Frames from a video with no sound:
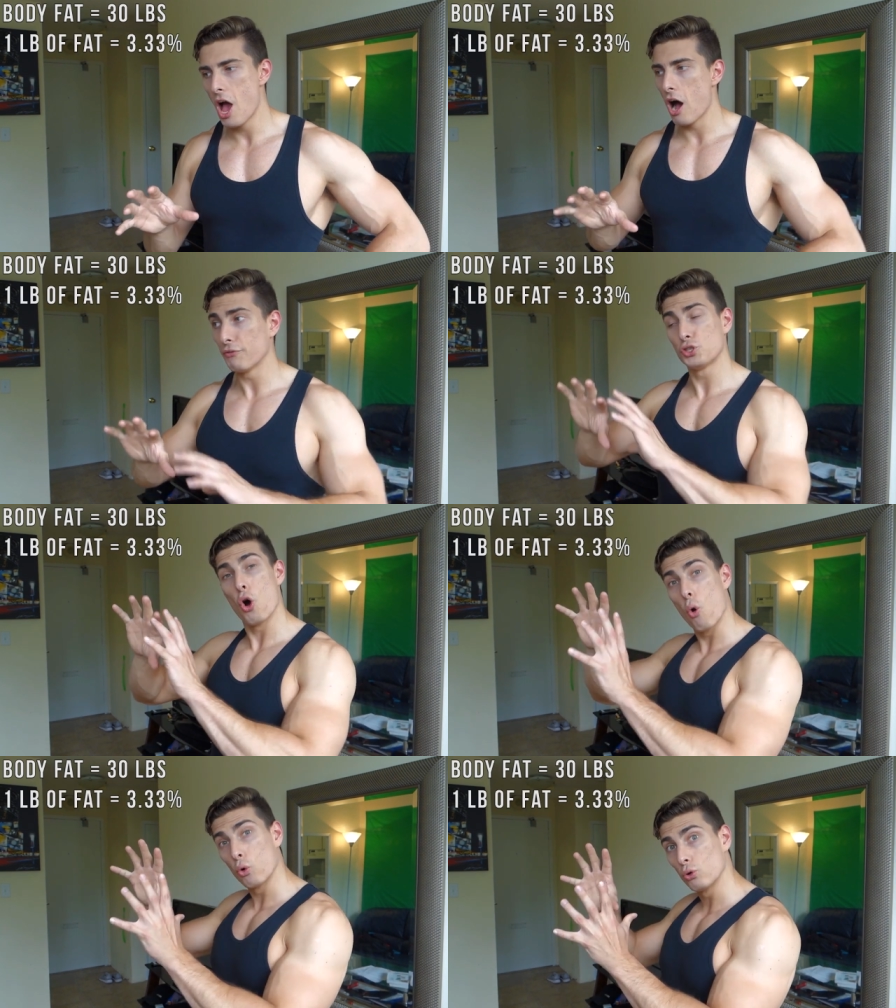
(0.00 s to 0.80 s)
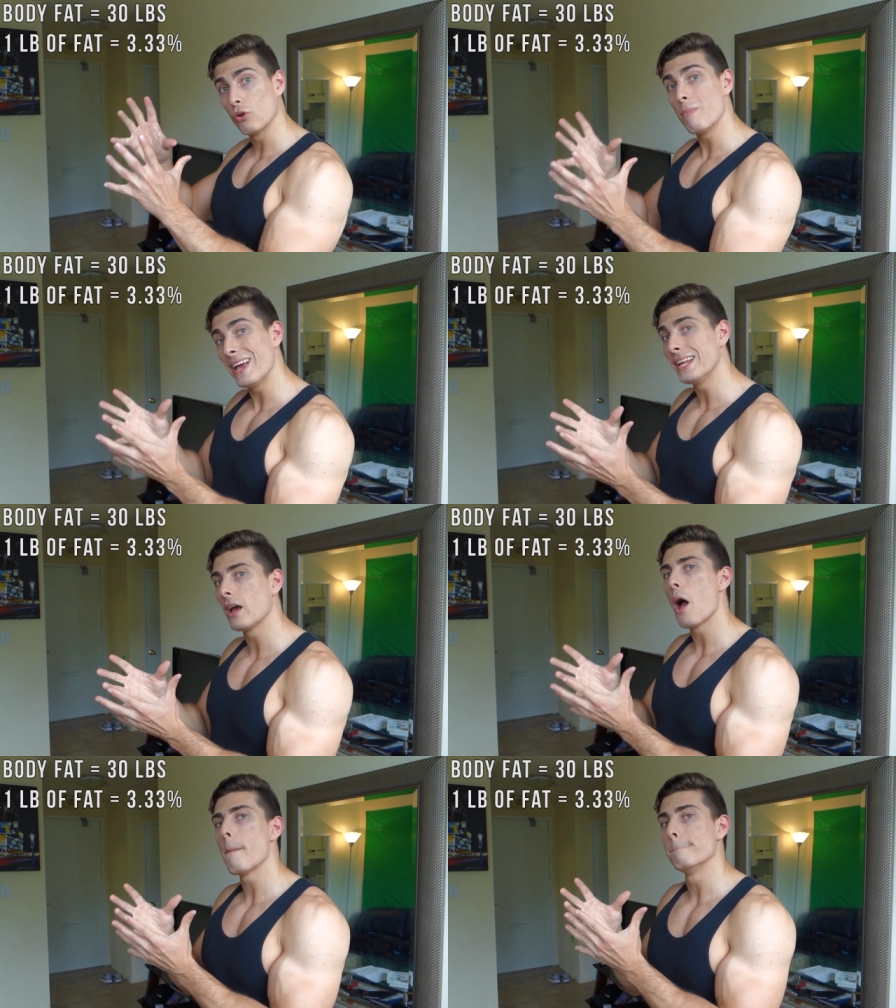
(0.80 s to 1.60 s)
of total
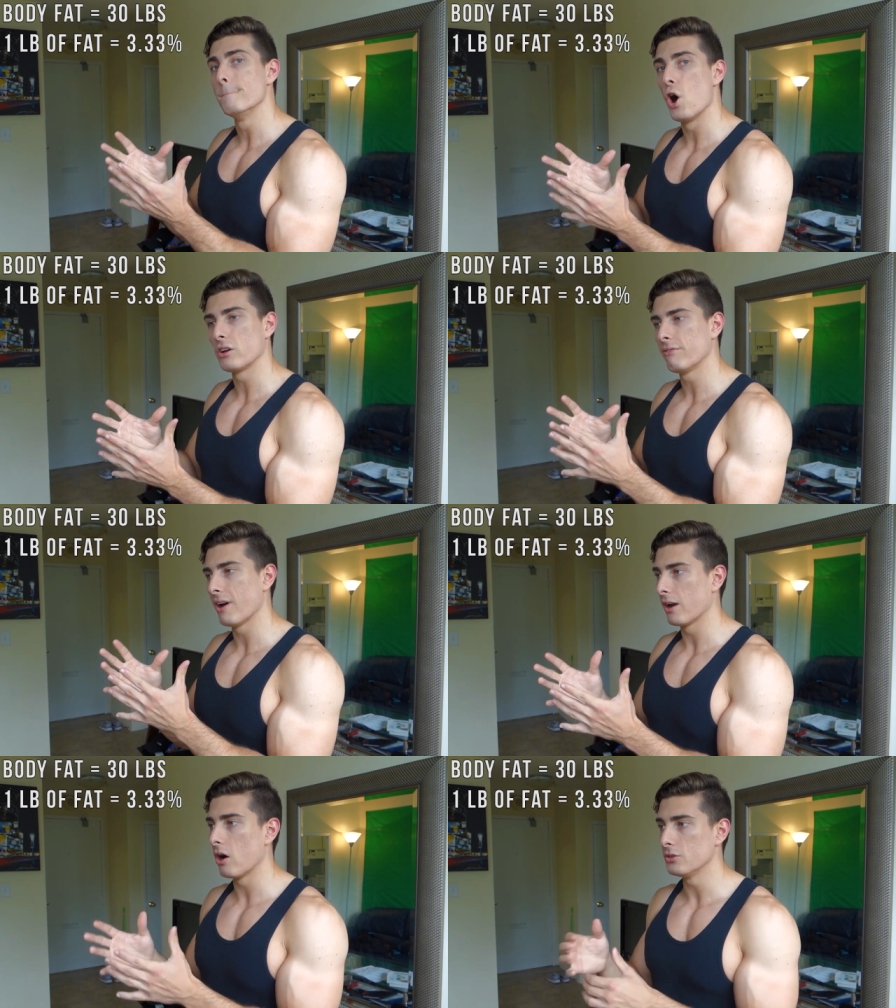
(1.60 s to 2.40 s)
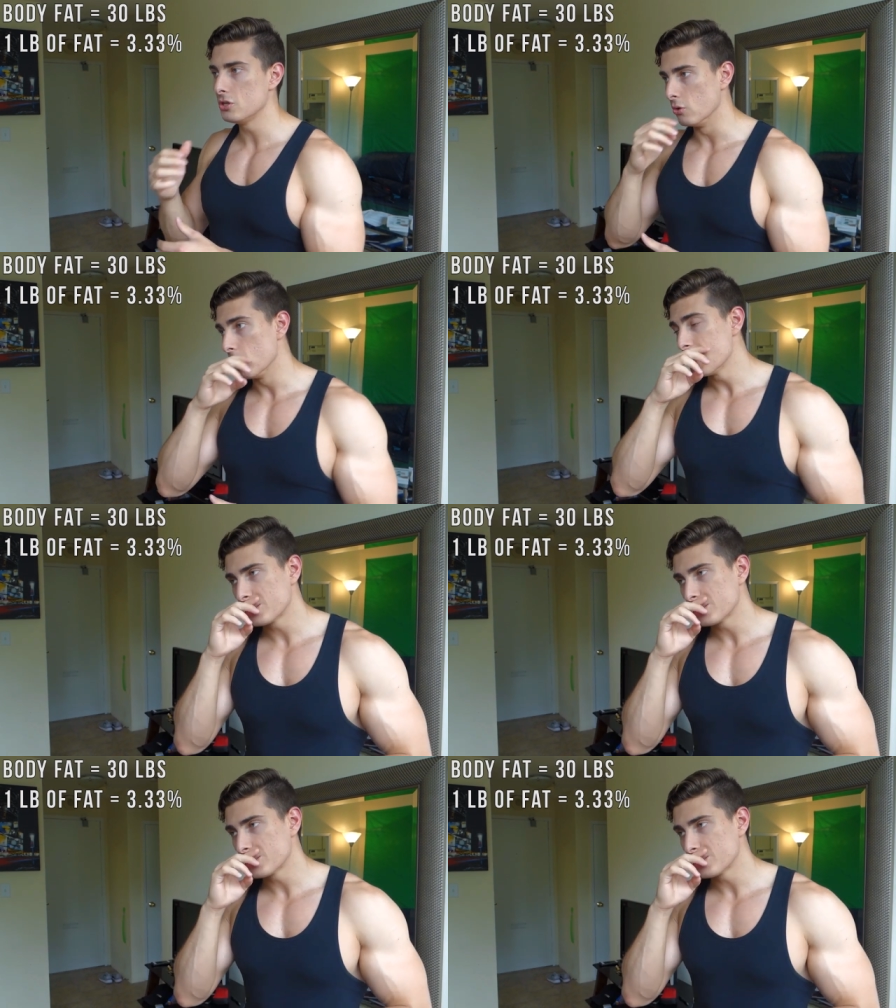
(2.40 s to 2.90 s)
remaining body fat on you.